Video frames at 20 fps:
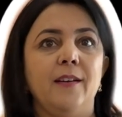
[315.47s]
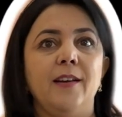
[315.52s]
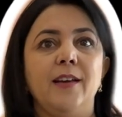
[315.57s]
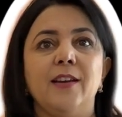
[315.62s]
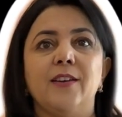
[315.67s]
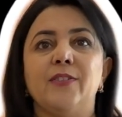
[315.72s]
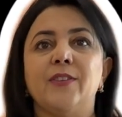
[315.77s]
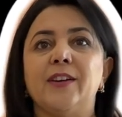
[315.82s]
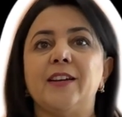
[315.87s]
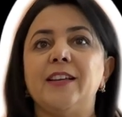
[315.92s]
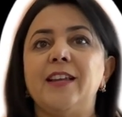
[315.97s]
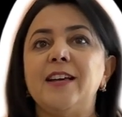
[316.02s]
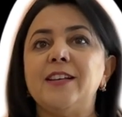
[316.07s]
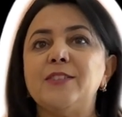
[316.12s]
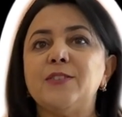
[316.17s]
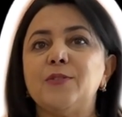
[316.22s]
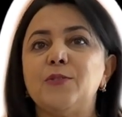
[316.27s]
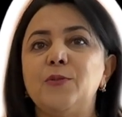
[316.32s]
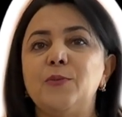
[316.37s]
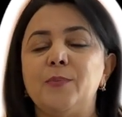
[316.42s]
the
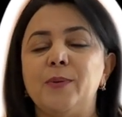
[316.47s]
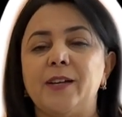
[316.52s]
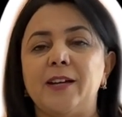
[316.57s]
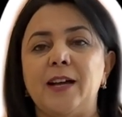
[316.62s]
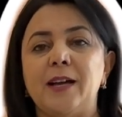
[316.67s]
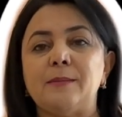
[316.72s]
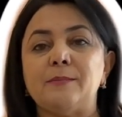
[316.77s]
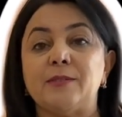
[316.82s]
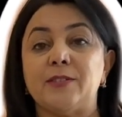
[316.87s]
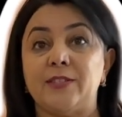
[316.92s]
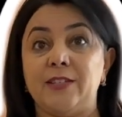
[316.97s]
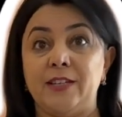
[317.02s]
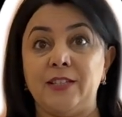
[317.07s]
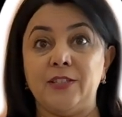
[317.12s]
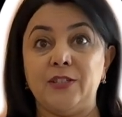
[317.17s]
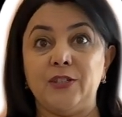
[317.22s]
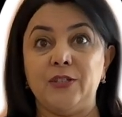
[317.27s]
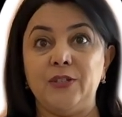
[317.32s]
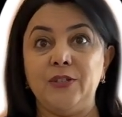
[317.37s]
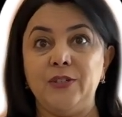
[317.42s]
classroom becomes
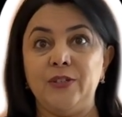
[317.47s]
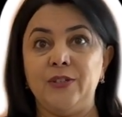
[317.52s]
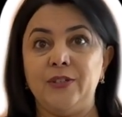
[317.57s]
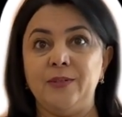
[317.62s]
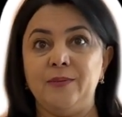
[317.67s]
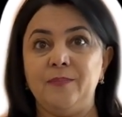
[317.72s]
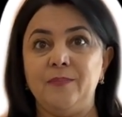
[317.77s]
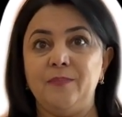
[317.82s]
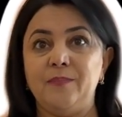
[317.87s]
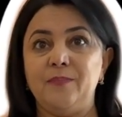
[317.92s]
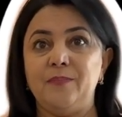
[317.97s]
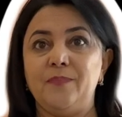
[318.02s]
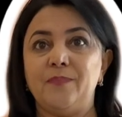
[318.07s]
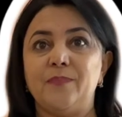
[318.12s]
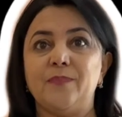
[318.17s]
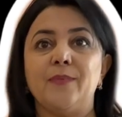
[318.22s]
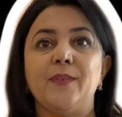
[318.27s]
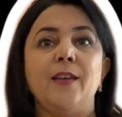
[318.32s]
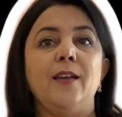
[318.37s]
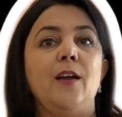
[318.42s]
centered
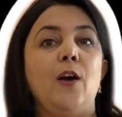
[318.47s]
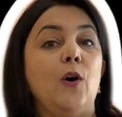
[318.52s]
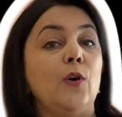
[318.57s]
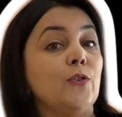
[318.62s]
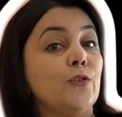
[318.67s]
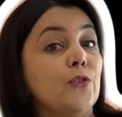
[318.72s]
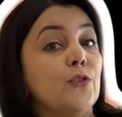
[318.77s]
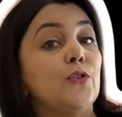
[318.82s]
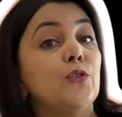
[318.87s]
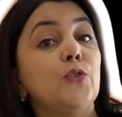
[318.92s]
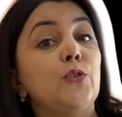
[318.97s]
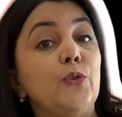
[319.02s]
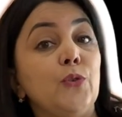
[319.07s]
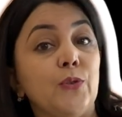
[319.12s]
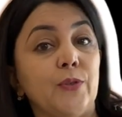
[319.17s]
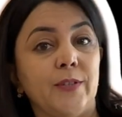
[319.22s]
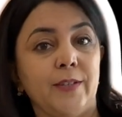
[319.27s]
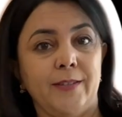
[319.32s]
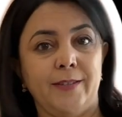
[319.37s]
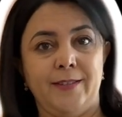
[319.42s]
on
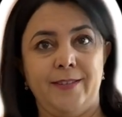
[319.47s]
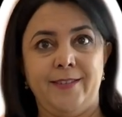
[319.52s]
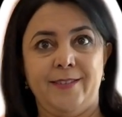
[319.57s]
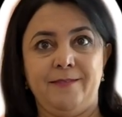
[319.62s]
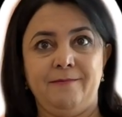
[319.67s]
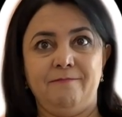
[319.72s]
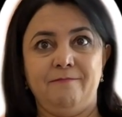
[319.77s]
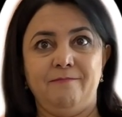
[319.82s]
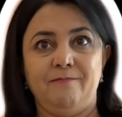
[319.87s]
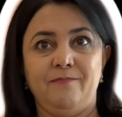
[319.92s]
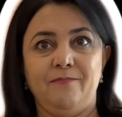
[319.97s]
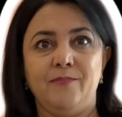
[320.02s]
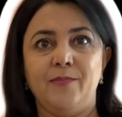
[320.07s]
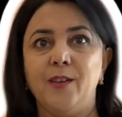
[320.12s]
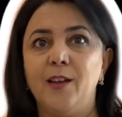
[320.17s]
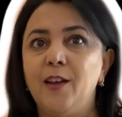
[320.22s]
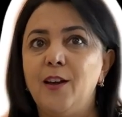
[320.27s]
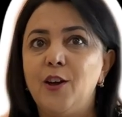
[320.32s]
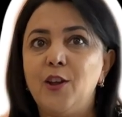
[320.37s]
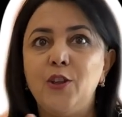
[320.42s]
students,
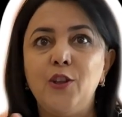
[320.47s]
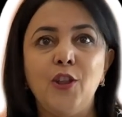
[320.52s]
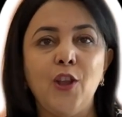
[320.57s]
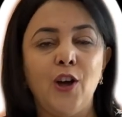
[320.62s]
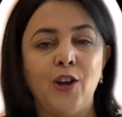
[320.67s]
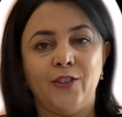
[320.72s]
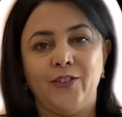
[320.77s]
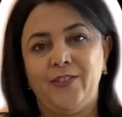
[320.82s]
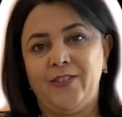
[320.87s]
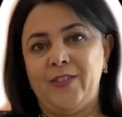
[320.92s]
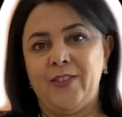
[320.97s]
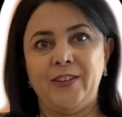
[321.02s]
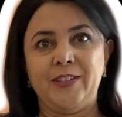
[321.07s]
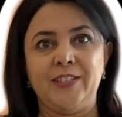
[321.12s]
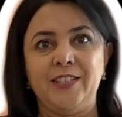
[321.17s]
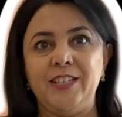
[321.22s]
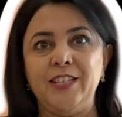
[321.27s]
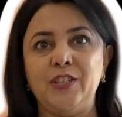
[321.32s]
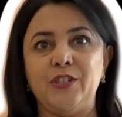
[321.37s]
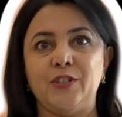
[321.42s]
not the
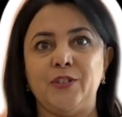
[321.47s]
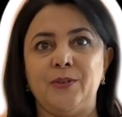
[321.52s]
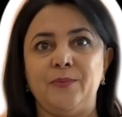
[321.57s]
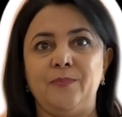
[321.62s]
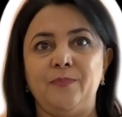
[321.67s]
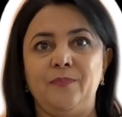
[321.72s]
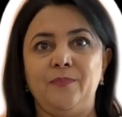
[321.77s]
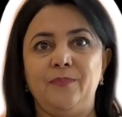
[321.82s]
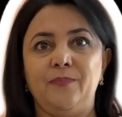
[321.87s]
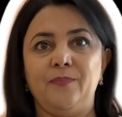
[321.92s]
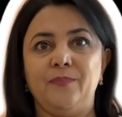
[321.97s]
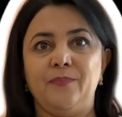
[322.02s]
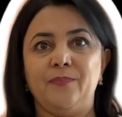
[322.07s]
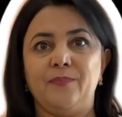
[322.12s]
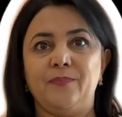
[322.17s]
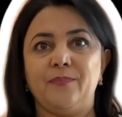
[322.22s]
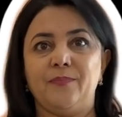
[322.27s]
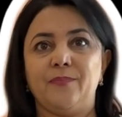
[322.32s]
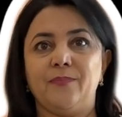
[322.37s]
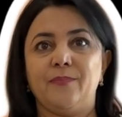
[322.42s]
teacher,
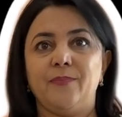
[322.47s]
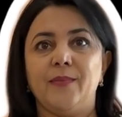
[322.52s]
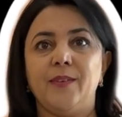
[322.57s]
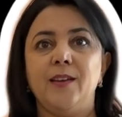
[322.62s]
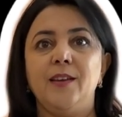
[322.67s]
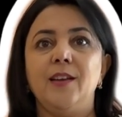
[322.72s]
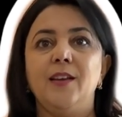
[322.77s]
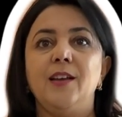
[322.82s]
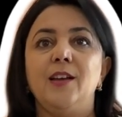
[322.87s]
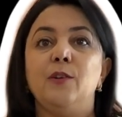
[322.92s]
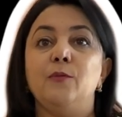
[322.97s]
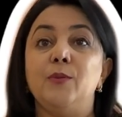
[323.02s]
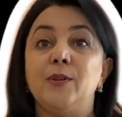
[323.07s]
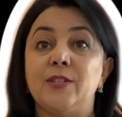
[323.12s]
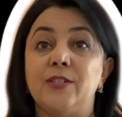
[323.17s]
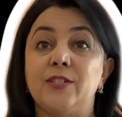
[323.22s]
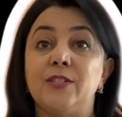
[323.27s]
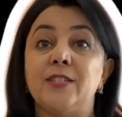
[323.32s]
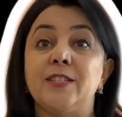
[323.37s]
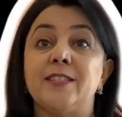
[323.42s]
which
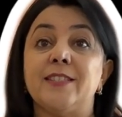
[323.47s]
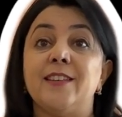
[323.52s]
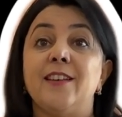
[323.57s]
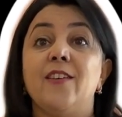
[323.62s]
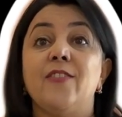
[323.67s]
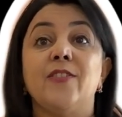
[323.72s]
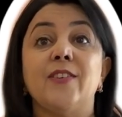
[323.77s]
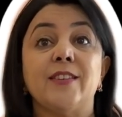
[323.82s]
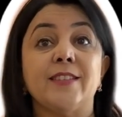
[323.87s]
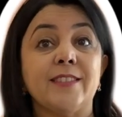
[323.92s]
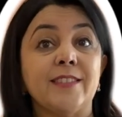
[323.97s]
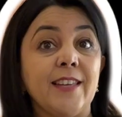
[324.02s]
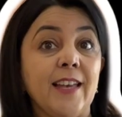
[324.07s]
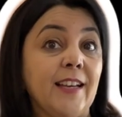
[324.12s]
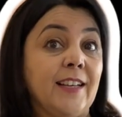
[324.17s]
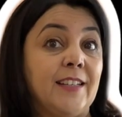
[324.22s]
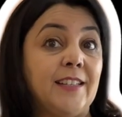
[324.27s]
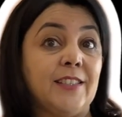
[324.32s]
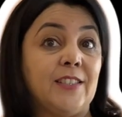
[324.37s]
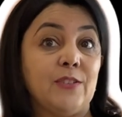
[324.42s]
is the
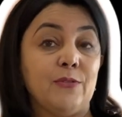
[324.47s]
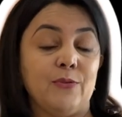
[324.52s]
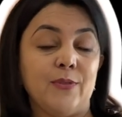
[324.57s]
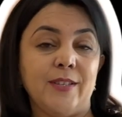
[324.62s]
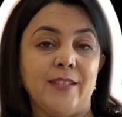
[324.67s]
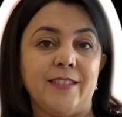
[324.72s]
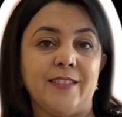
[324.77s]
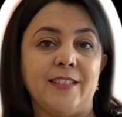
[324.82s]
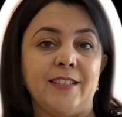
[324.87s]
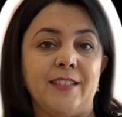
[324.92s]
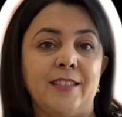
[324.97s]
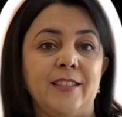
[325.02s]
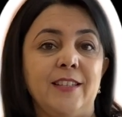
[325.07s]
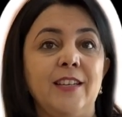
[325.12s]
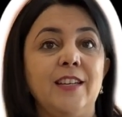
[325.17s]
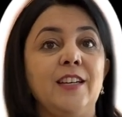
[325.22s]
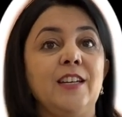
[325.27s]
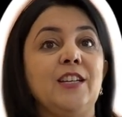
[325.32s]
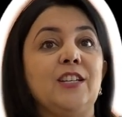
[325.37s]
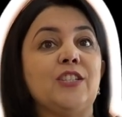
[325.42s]
second reason
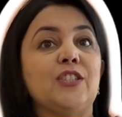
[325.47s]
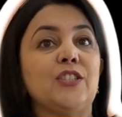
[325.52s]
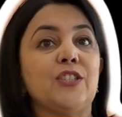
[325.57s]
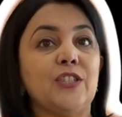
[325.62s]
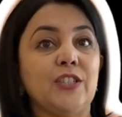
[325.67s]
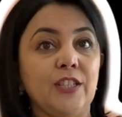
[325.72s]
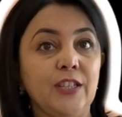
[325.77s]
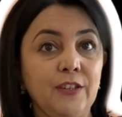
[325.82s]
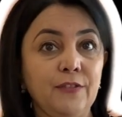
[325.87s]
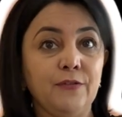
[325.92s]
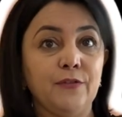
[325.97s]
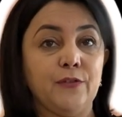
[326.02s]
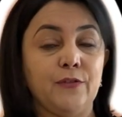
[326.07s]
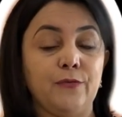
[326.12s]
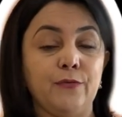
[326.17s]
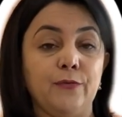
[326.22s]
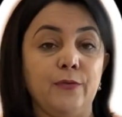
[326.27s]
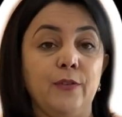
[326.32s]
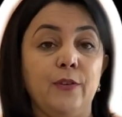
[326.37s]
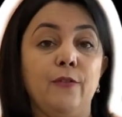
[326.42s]
shift
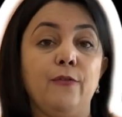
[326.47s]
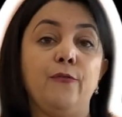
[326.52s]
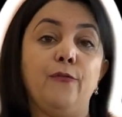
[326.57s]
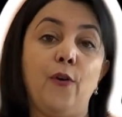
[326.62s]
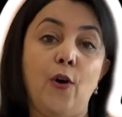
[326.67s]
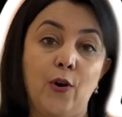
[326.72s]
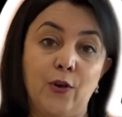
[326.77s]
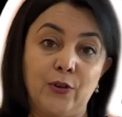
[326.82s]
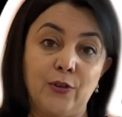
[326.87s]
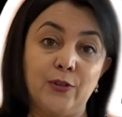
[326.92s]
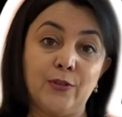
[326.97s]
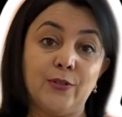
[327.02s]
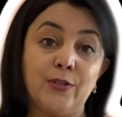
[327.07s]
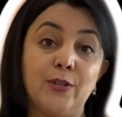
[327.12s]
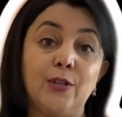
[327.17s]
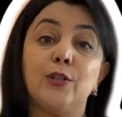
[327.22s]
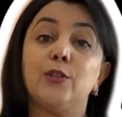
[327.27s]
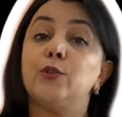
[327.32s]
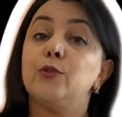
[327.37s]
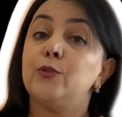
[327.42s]
focus
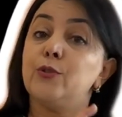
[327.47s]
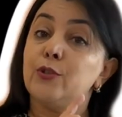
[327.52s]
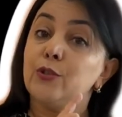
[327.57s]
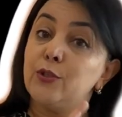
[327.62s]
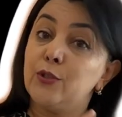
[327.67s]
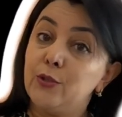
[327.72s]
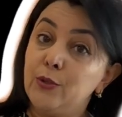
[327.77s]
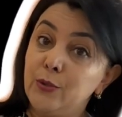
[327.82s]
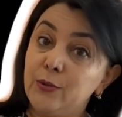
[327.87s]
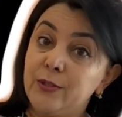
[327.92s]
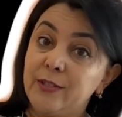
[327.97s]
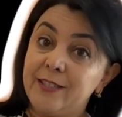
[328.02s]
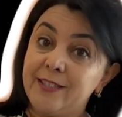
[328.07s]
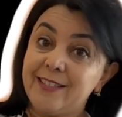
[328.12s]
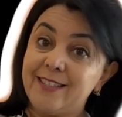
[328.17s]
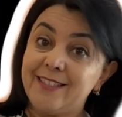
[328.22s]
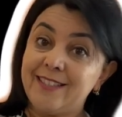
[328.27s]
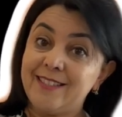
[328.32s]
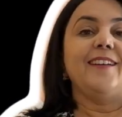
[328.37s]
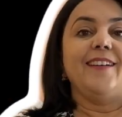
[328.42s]
to students.
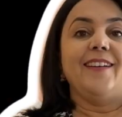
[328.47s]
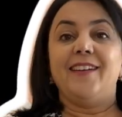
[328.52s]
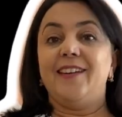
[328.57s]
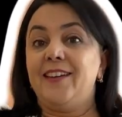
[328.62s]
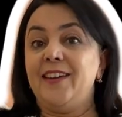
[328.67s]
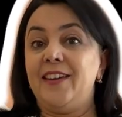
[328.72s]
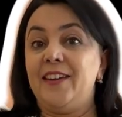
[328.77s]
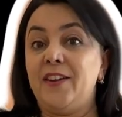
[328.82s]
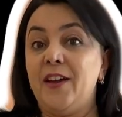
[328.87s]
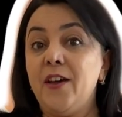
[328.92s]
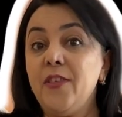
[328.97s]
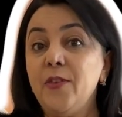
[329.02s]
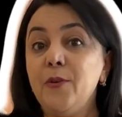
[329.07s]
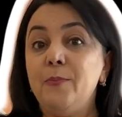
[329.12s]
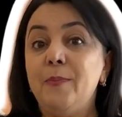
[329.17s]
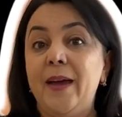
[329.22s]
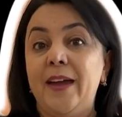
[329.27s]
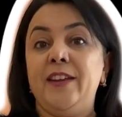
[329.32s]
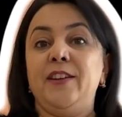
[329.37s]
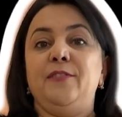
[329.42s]
Another
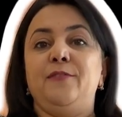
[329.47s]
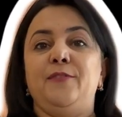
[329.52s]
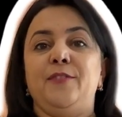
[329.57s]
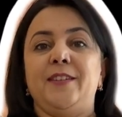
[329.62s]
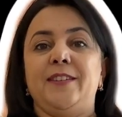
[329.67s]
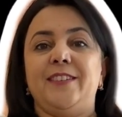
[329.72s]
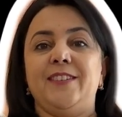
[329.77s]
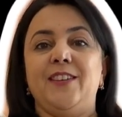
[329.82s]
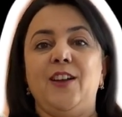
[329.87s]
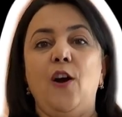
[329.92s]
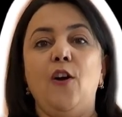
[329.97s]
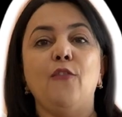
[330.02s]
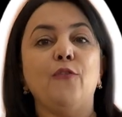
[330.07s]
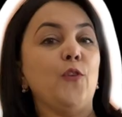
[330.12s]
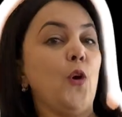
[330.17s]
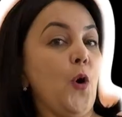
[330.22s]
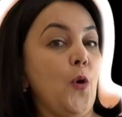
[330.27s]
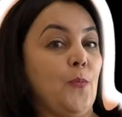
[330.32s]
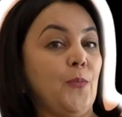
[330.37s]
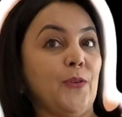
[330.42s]
benefit of
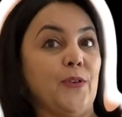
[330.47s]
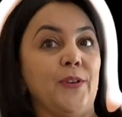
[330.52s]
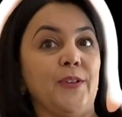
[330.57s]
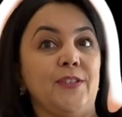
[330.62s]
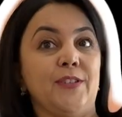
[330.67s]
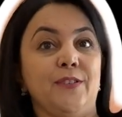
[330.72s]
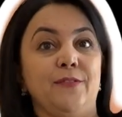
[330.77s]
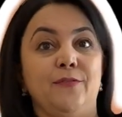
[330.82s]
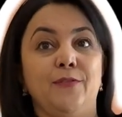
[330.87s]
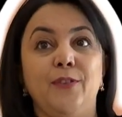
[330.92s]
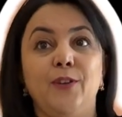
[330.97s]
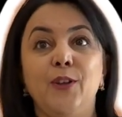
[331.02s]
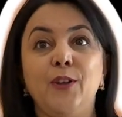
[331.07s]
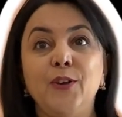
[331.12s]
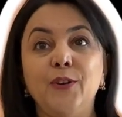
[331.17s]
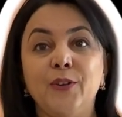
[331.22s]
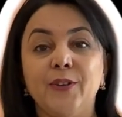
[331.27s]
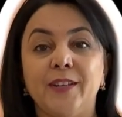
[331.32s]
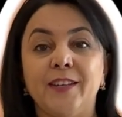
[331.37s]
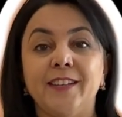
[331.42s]
cooperative
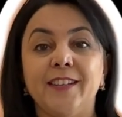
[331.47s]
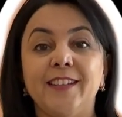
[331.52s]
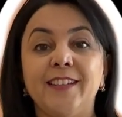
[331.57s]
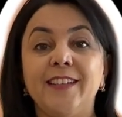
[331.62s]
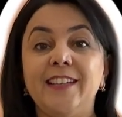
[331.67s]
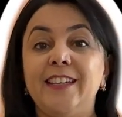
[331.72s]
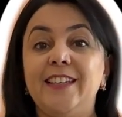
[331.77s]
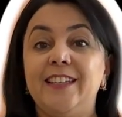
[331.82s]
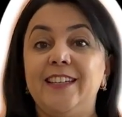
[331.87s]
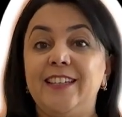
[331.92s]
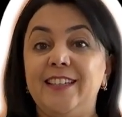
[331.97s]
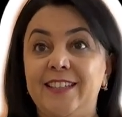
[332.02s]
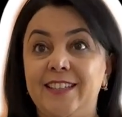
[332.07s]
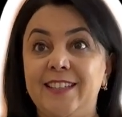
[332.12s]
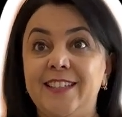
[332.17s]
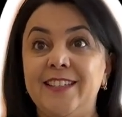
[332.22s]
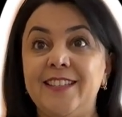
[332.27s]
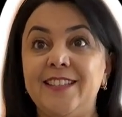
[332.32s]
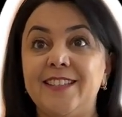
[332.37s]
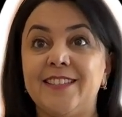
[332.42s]
learning
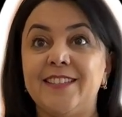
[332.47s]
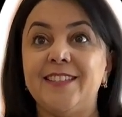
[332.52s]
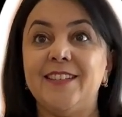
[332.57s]
is